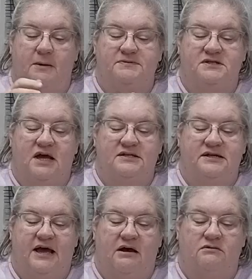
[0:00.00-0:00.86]
Upside
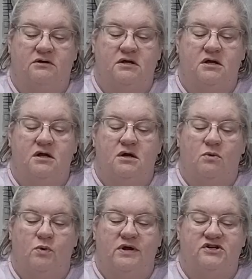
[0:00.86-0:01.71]
Down,
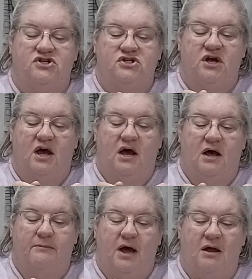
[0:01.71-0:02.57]
which
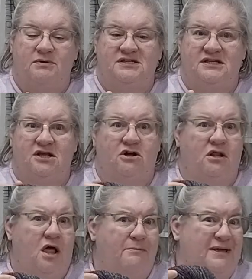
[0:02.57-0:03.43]
I was in their
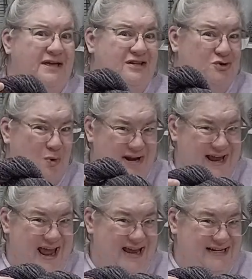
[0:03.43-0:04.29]
club in
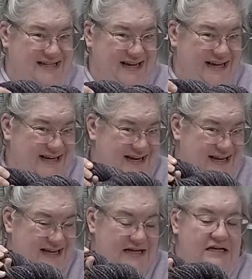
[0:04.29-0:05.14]
2018.
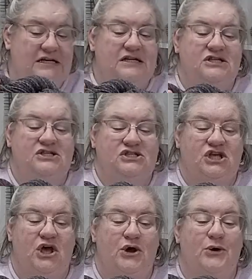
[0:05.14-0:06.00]

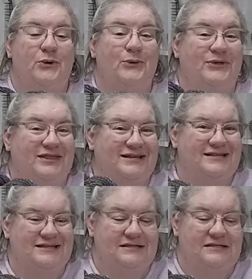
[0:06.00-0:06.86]
So
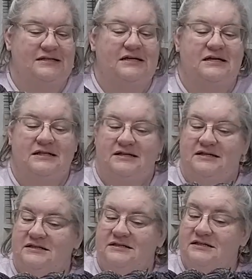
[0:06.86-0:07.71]
this is
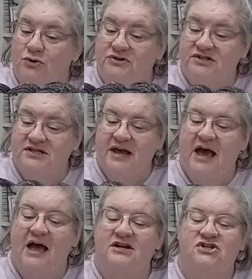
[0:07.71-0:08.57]
older
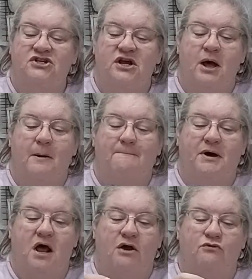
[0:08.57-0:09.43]
stash,
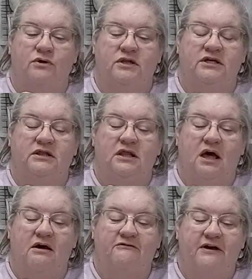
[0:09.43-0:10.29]
but I really
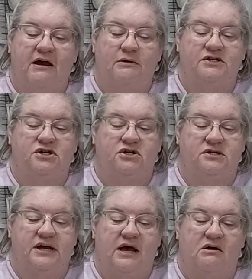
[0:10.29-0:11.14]
love how it
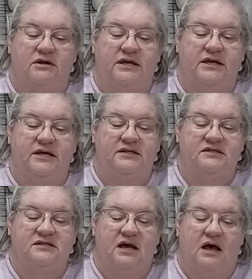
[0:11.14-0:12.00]
turned out.
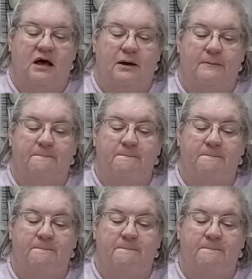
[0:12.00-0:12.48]
It's a